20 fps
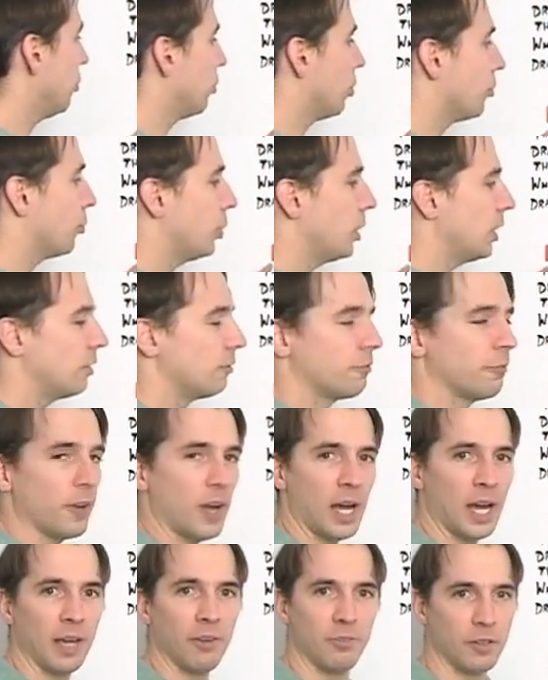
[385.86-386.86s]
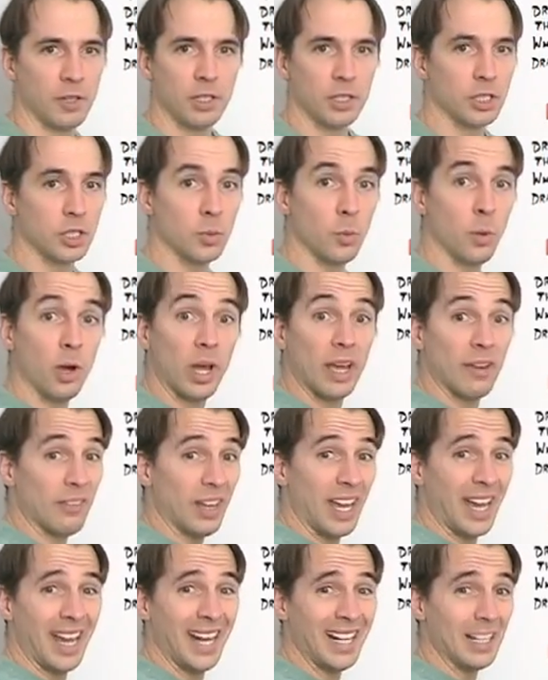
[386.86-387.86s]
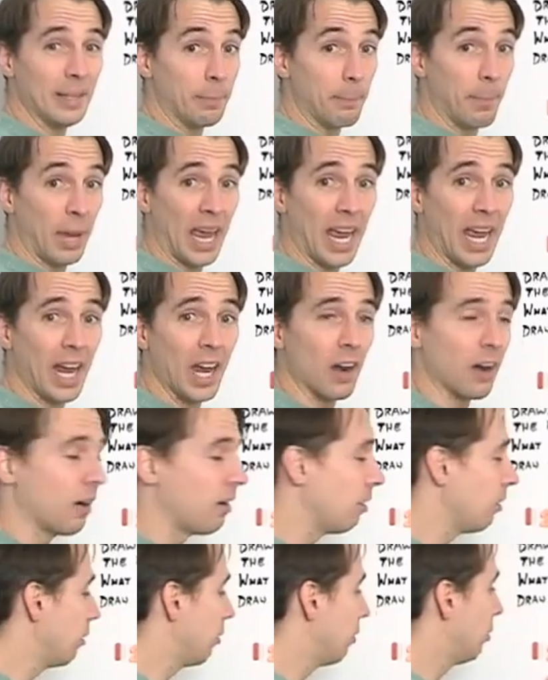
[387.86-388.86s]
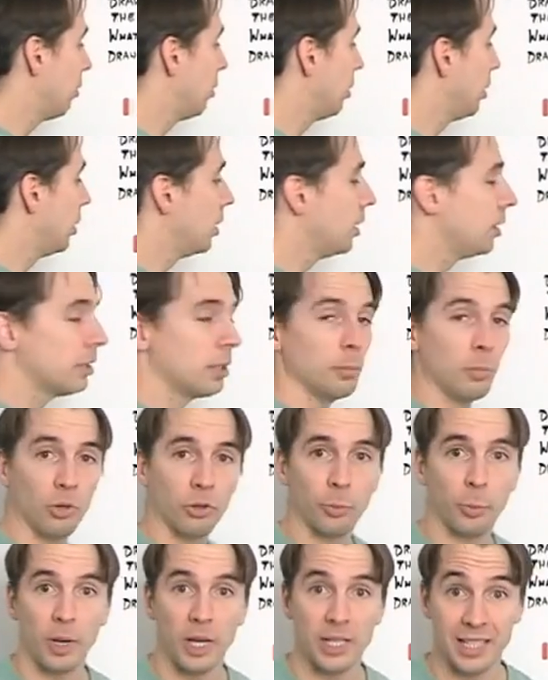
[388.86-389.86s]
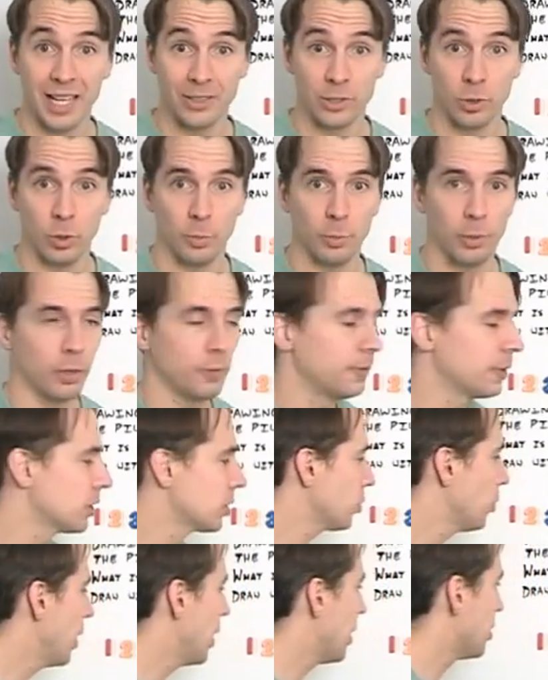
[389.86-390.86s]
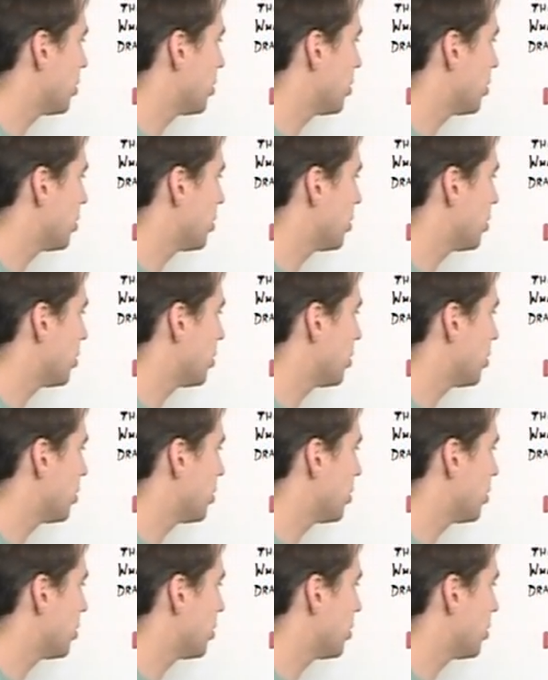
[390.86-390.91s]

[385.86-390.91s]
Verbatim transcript: 3, and 5, she won't have any pair that multiplies out to a perfect square.